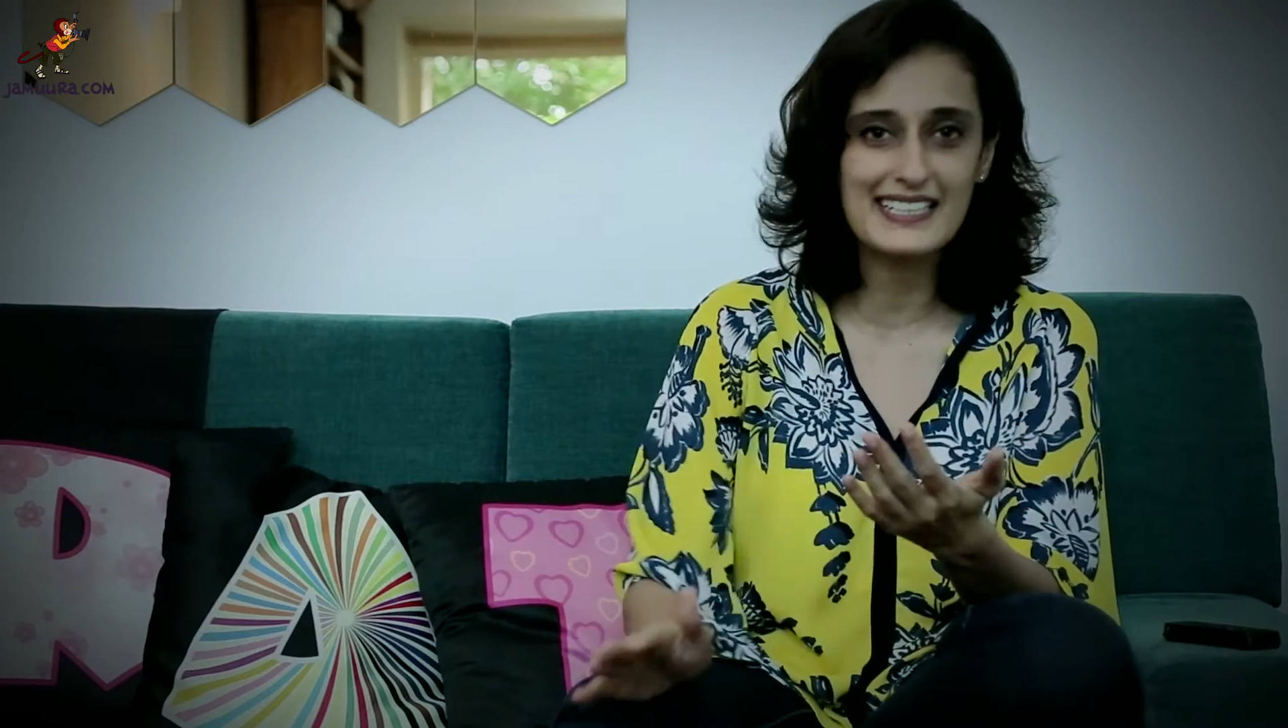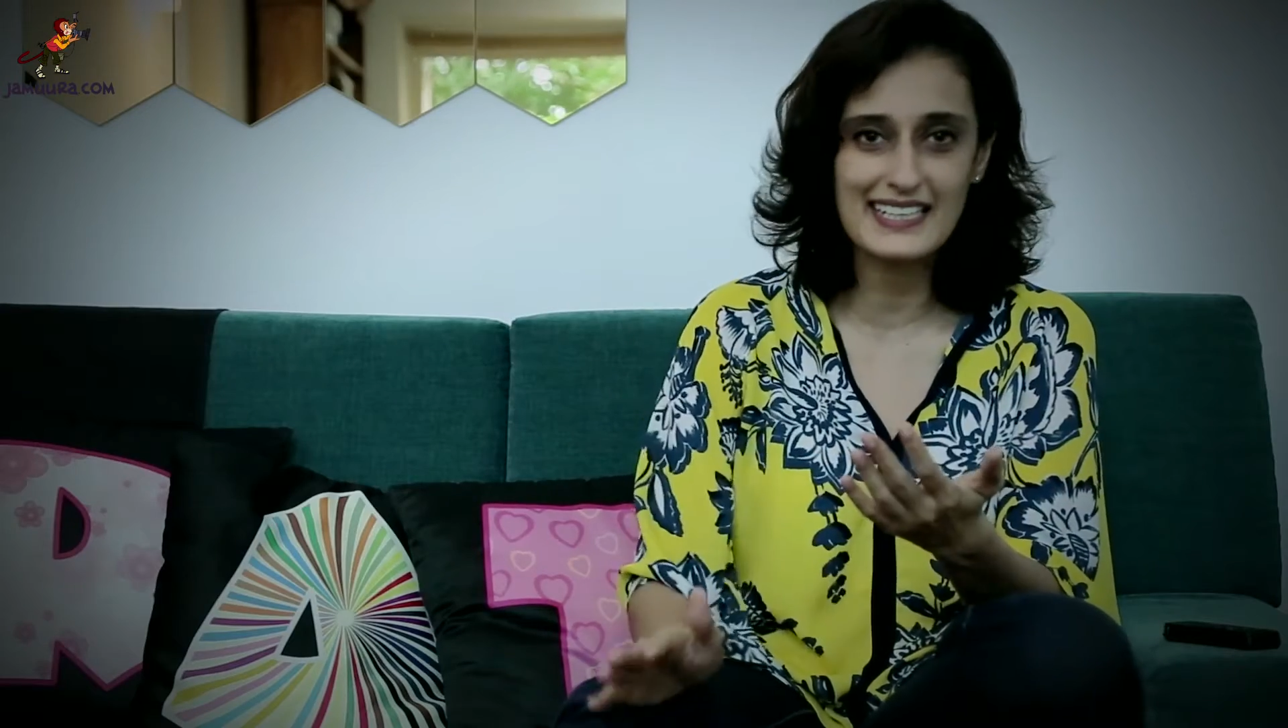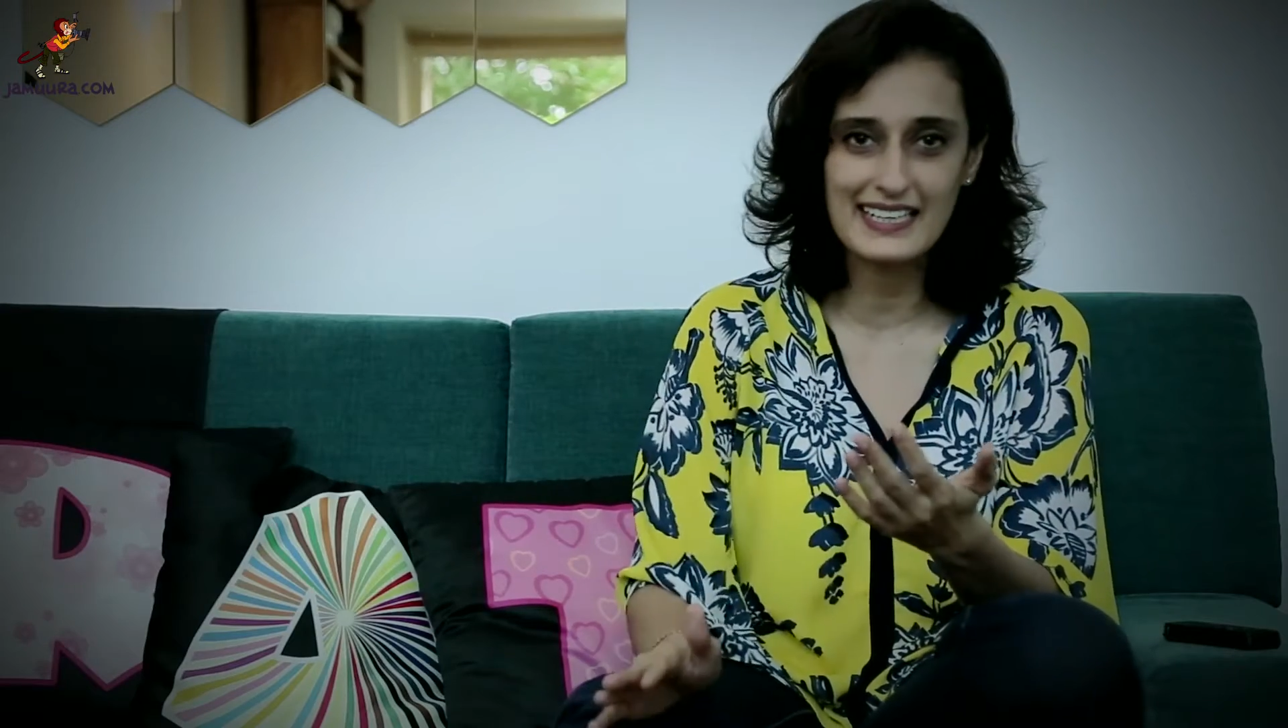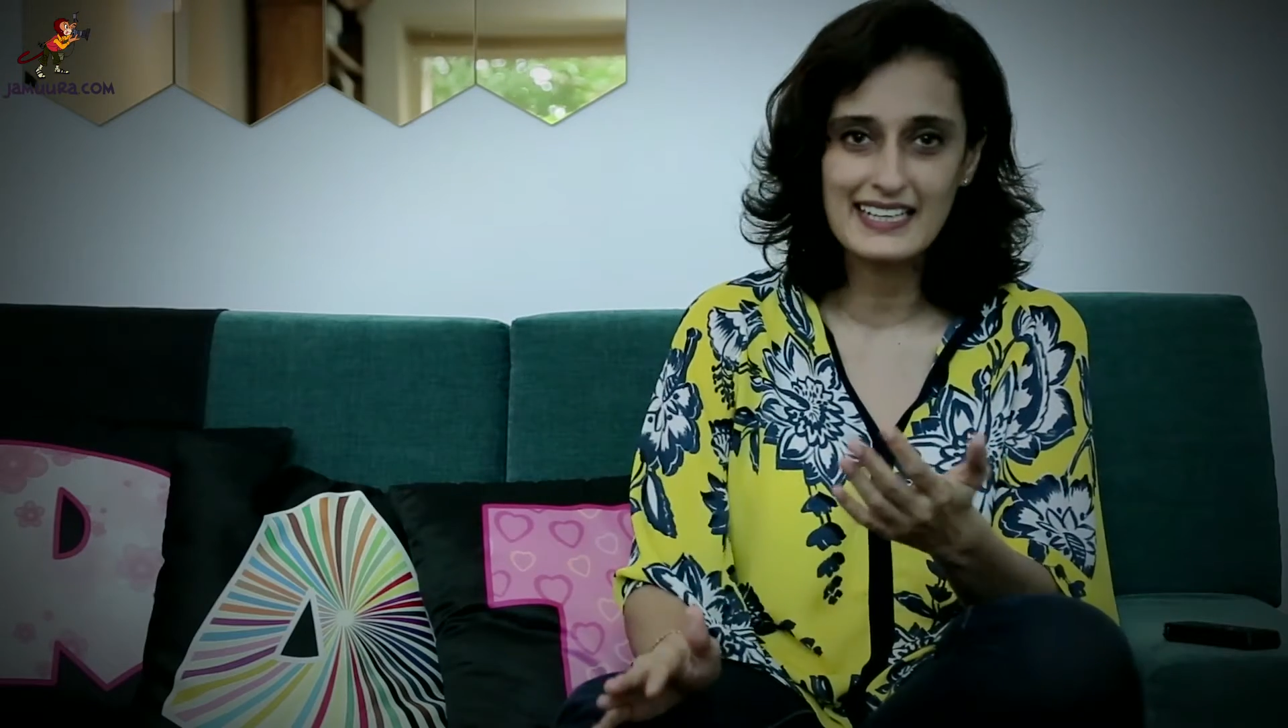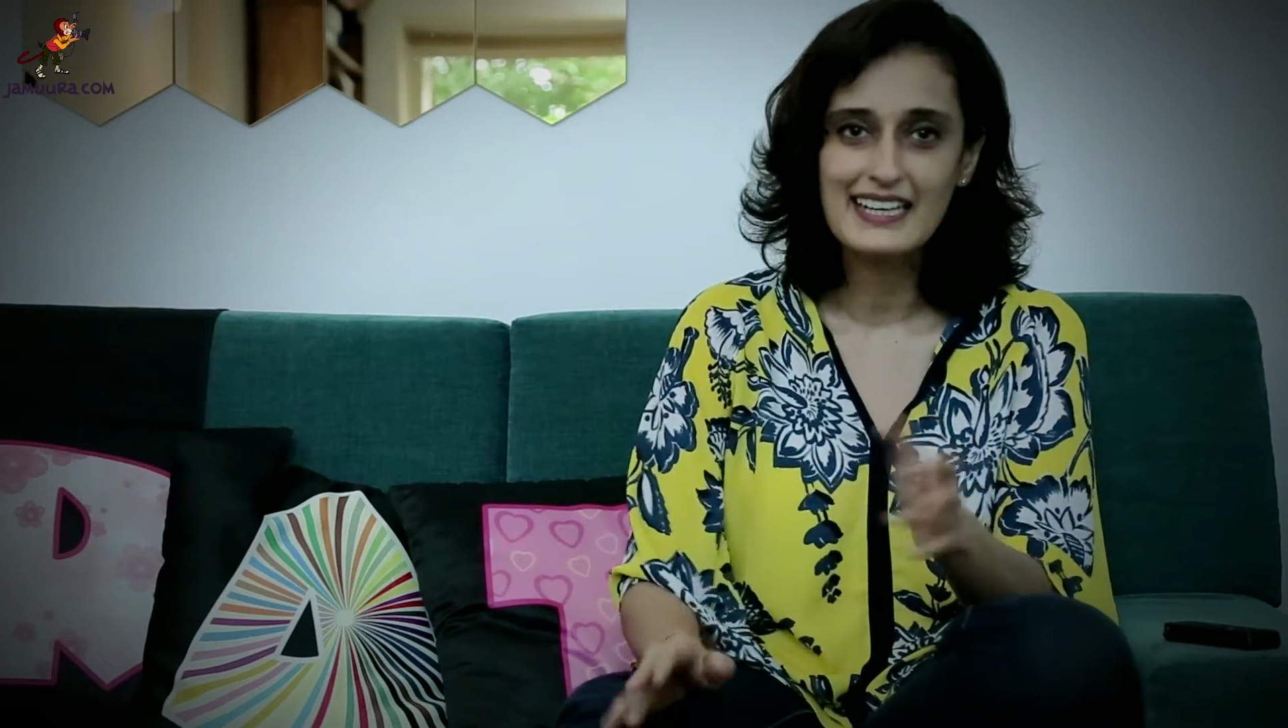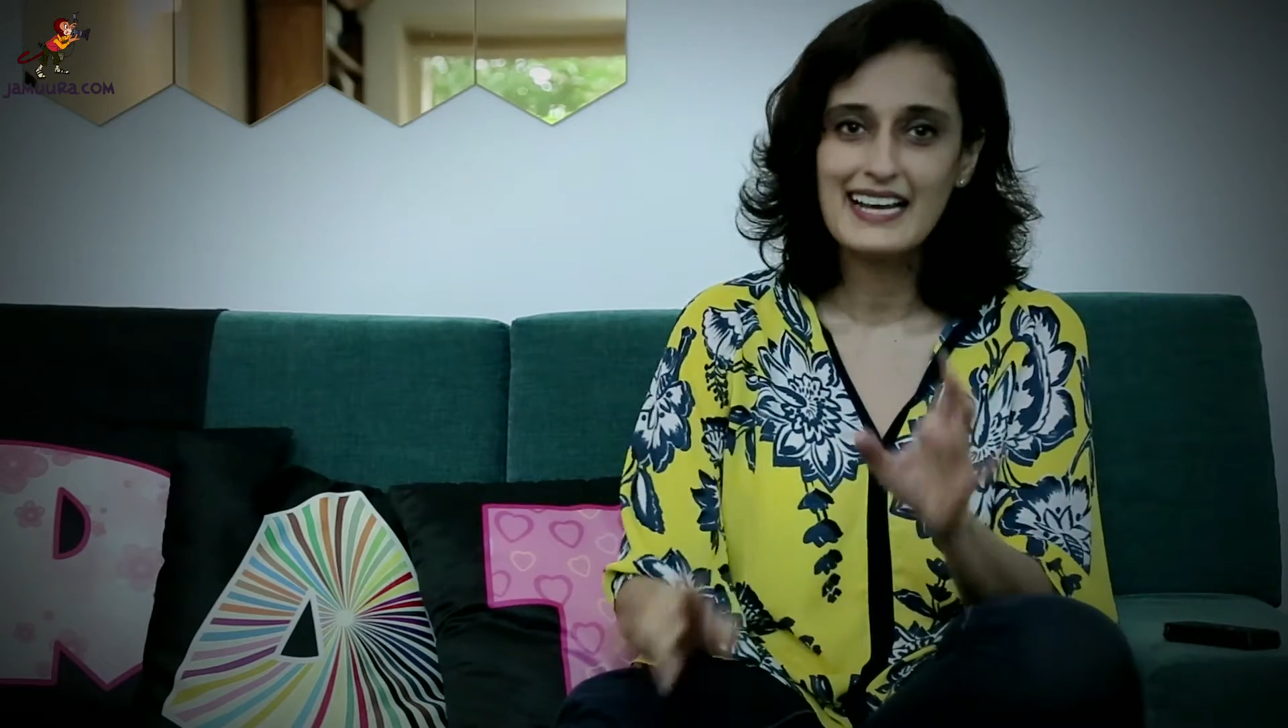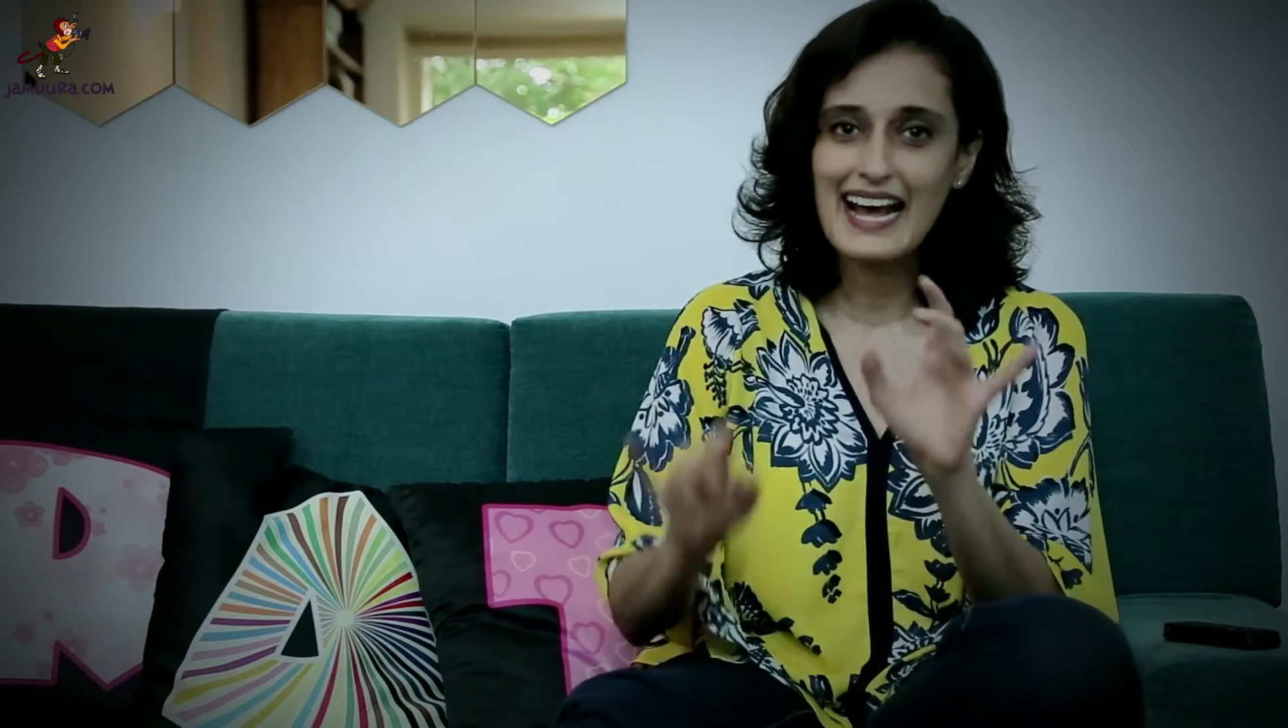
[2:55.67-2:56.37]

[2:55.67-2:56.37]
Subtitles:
day